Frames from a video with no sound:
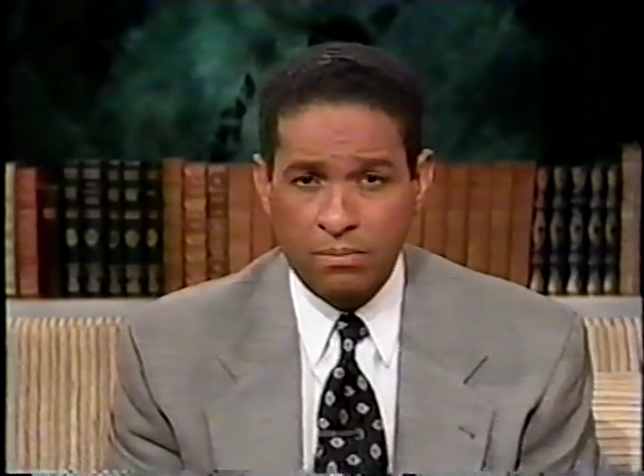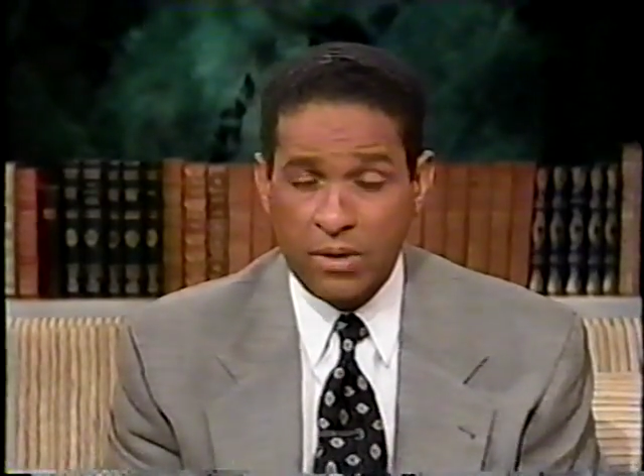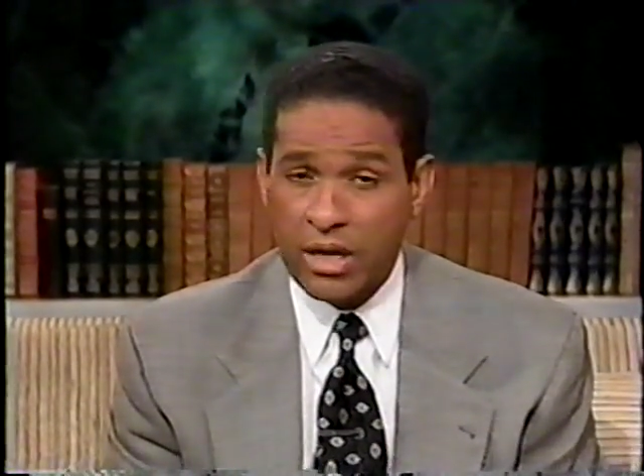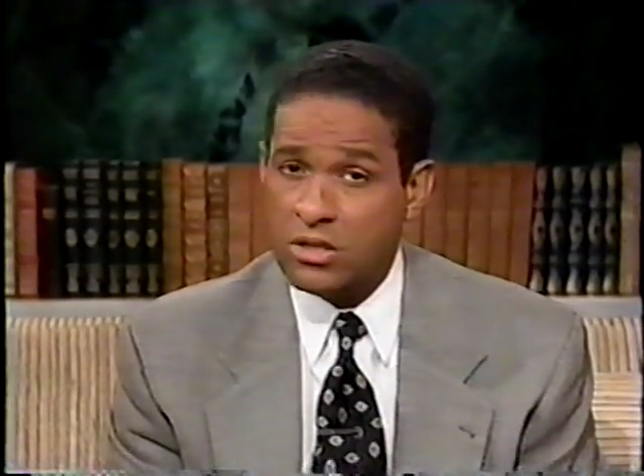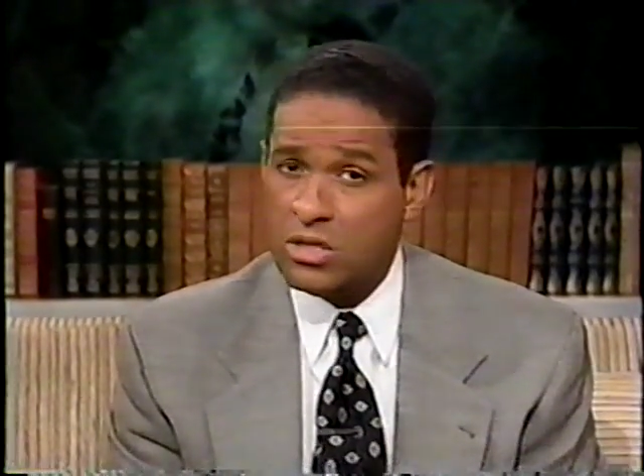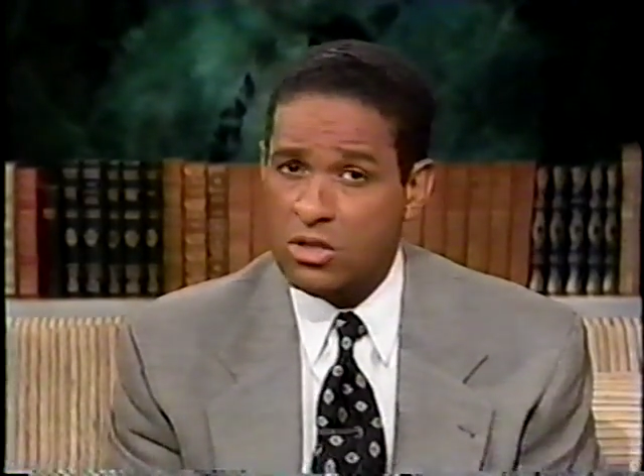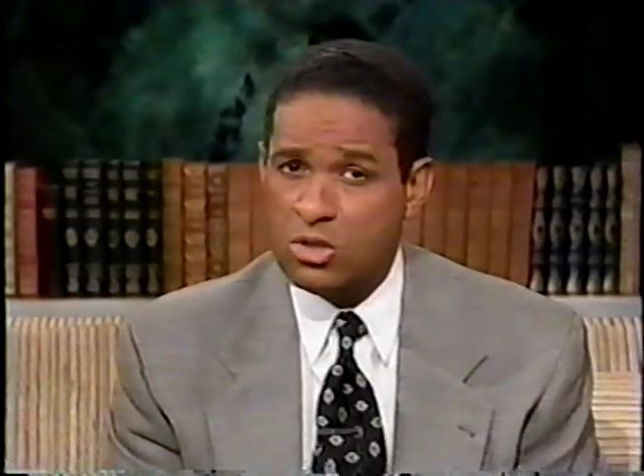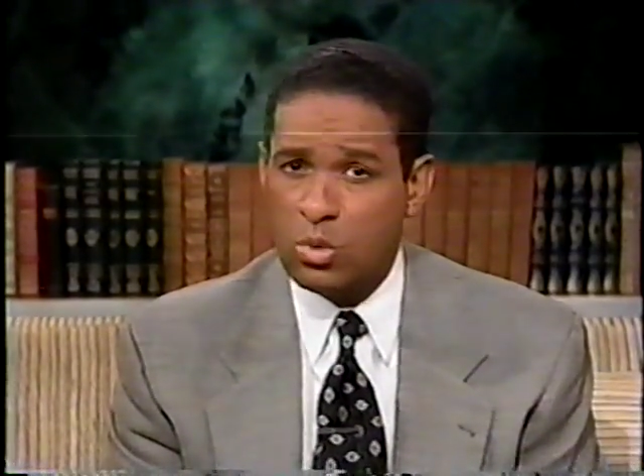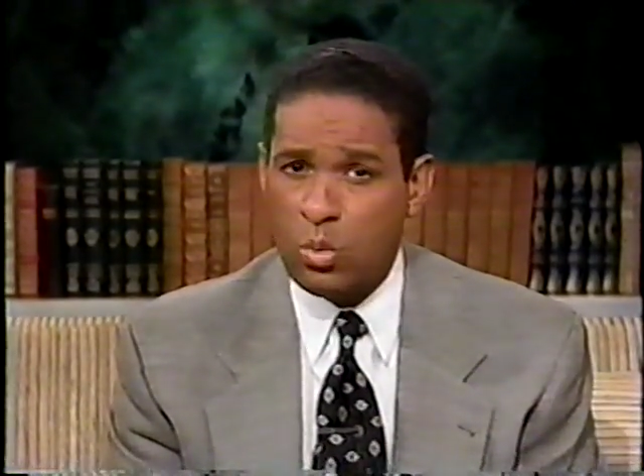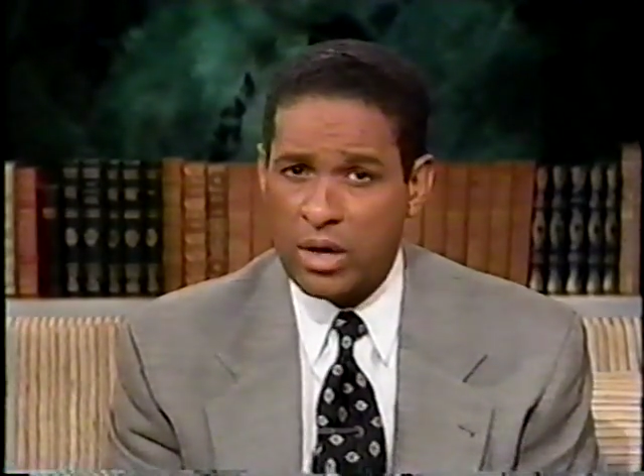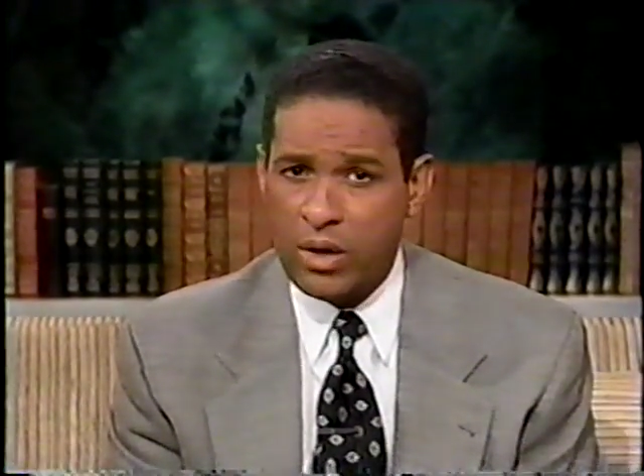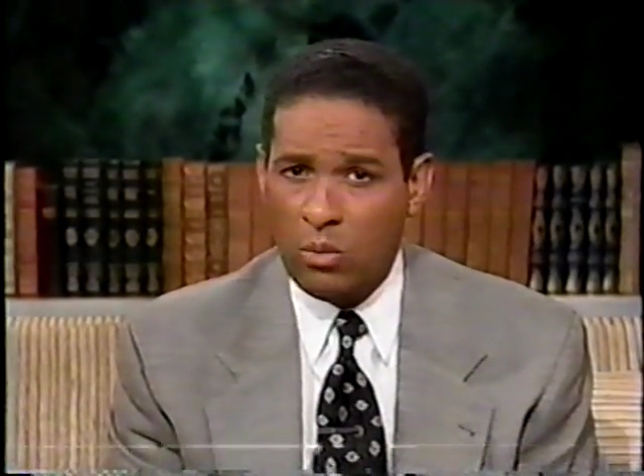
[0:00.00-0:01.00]

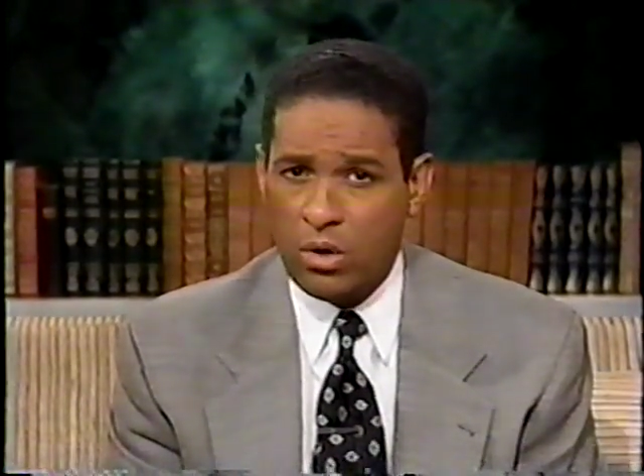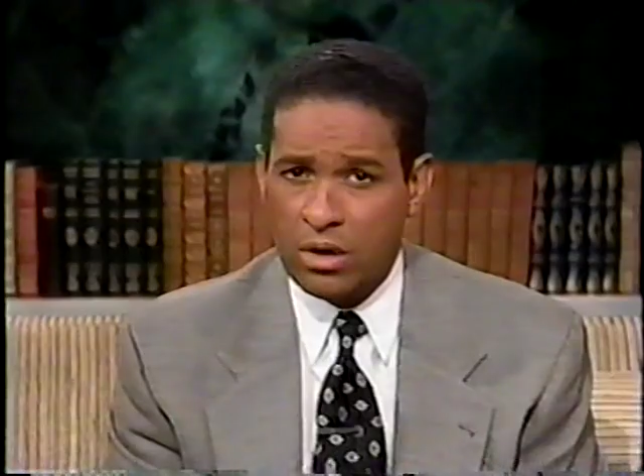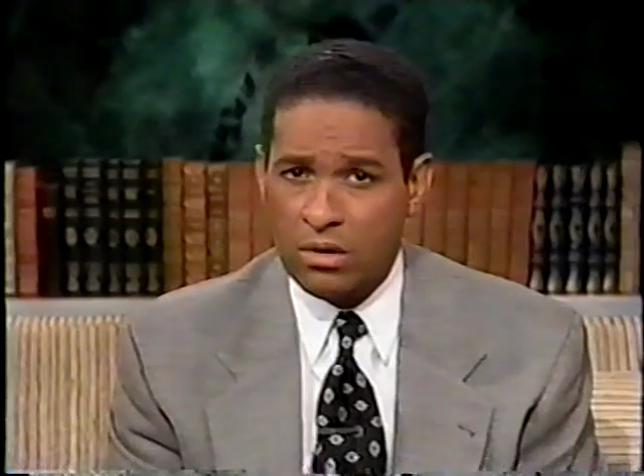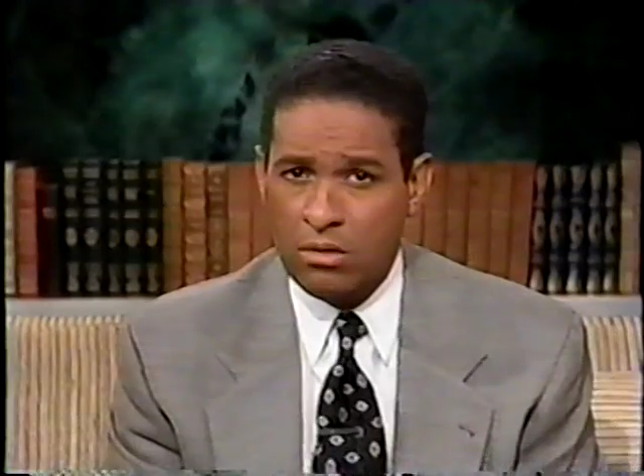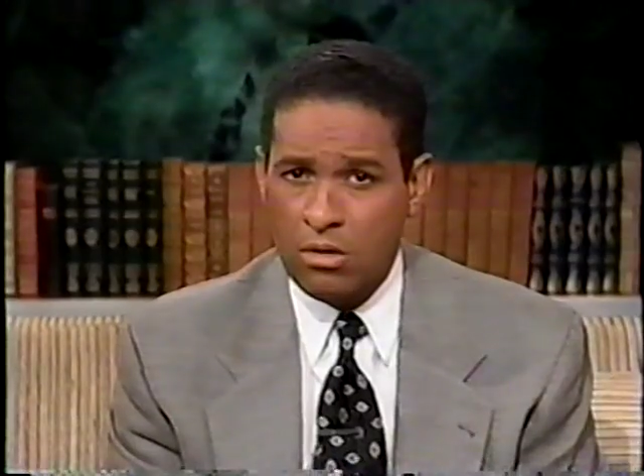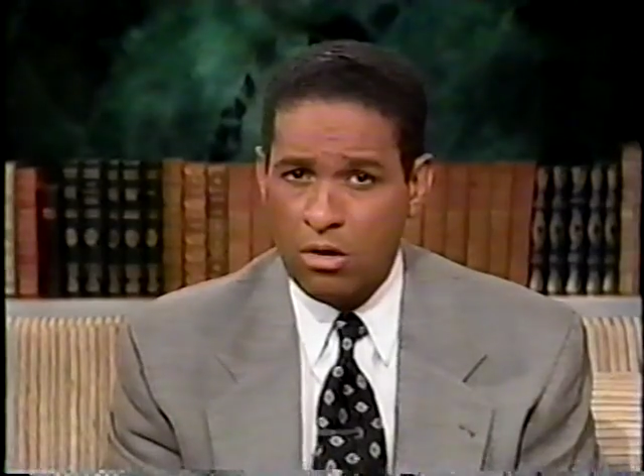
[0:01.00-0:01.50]
1921,